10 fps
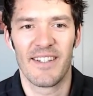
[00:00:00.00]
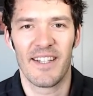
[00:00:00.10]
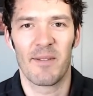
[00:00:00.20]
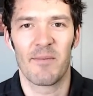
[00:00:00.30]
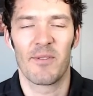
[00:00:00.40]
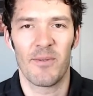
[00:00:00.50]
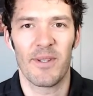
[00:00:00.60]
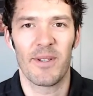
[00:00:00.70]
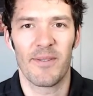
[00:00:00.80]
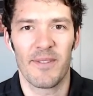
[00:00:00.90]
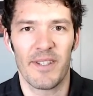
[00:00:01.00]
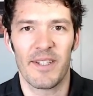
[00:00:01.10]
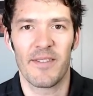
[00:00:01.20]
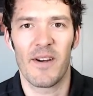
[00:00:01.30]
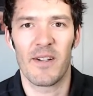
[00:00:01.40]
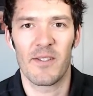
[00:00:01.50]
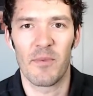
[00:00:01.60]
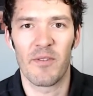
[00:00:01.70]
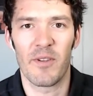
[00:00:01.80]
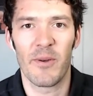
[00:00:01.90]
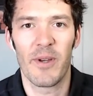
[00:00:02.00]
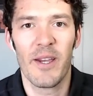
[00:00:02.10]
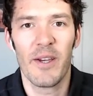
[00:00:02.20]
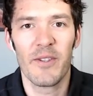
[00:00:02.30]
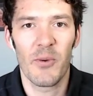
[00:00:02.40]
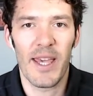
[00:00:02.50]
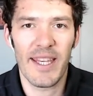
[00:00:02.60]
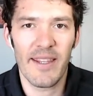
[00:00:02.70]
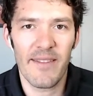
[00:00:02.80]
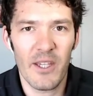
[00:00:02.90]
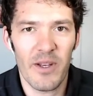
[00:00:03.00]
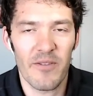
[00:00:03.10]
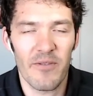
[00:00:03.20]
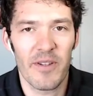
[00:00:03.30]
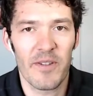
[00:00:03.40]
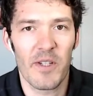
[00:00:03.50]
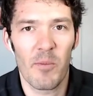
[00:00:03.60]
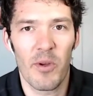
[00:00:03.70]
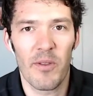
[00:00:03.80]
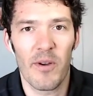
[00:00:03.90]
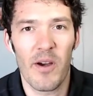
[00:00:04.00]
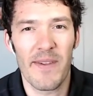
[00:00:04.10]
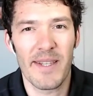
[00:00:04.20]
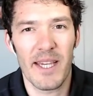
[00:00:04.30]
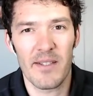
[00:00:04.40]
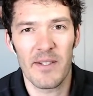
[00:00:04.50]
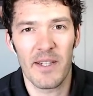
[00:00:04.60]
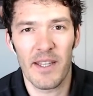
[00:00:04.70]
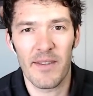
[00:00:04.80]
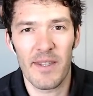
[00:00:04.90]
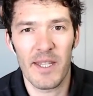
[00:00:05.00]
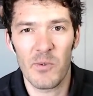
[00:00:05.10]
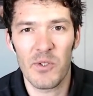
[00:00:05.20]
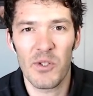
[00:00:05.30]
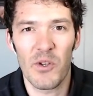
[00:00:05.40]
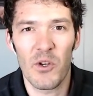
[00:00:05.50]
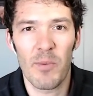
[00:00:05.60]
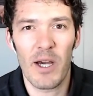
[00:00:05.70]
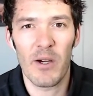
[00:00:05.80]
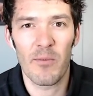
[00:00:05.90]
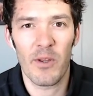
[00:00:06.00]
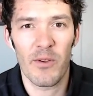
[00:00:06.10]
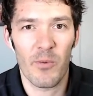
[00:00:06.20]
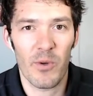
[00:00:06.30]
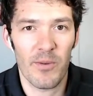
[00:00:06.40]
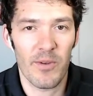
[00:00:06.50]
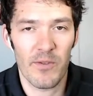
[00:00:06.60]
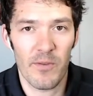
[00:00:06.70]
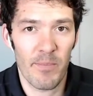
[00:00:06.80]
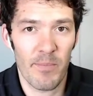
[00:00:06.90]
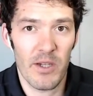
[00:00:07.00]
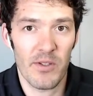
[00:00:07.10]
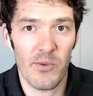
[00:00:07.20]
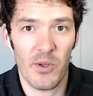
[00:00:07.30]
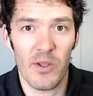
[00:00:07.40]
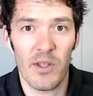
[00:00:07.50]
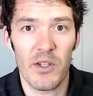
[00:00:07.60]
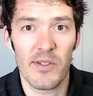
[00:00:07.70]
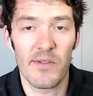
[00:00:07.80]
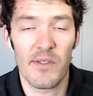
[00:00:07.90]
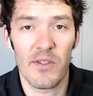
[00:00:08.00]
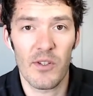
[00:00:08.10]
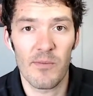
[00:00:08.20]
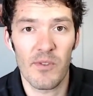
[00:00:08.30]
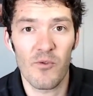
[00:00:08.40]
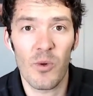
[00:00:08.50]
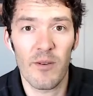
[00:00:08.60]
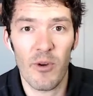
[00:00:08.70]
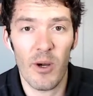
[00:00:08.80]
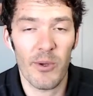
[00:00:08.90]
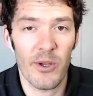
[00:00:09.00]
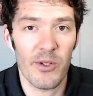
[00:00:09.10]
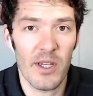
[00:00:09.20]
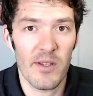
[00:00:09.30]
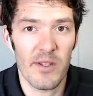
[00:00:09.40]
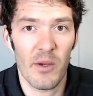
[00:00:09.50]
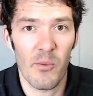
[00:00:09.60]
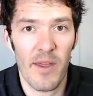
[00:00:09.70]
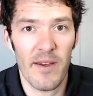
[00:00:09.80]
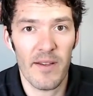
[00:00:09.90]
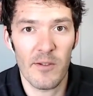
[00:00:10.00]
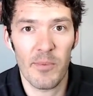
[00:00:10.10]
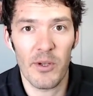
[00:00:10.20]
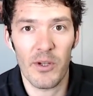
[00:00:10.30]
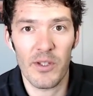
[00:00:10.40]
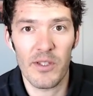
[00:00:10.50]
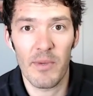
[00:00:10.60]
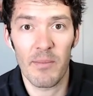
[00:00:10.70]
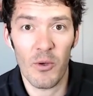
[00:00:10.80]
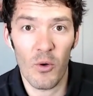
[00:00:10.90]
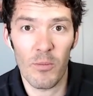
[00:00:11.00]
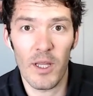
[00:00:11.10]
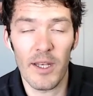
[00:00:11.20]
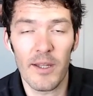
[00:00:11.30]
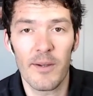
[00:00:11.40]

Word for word: Absolutely. Yeah. Awesome info. So anything you want to finish up with on the testing and things we should know about, whether we're, patients or clinicians, in terms of 24-hour urine testing and why that's superior to maybe whole blood?